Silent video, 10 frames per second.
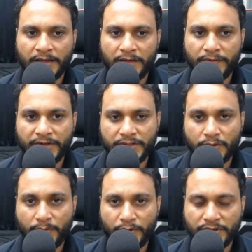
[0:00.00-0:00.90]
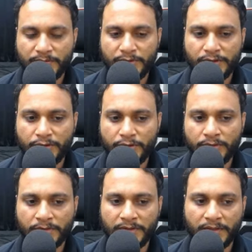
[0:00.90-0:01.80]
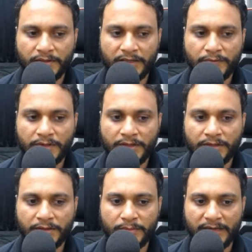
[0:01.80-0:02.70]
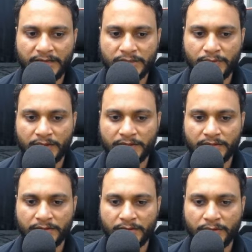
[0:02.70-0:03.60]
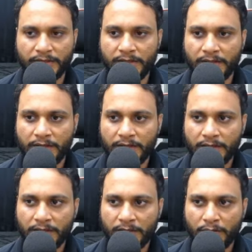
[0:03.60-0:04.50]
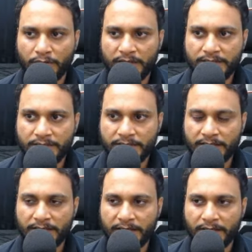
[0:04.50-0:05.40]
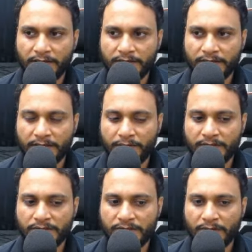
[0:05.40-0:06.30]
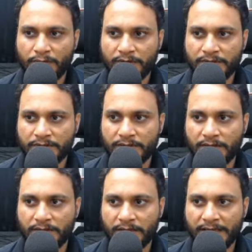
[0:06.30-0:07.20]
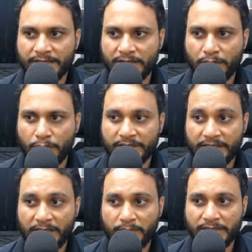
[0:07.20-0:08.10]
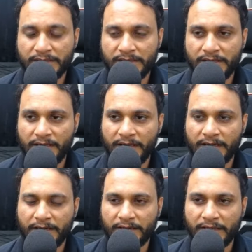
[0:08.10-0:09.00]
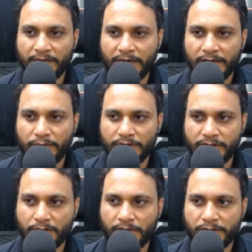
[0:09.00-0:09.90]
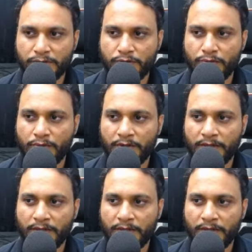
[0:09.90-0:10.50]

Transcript: If it is not possible to do, then we return minus 1. Okay. Now let's say that our given string was s equals a, b, c, a and the k value was equals to 2.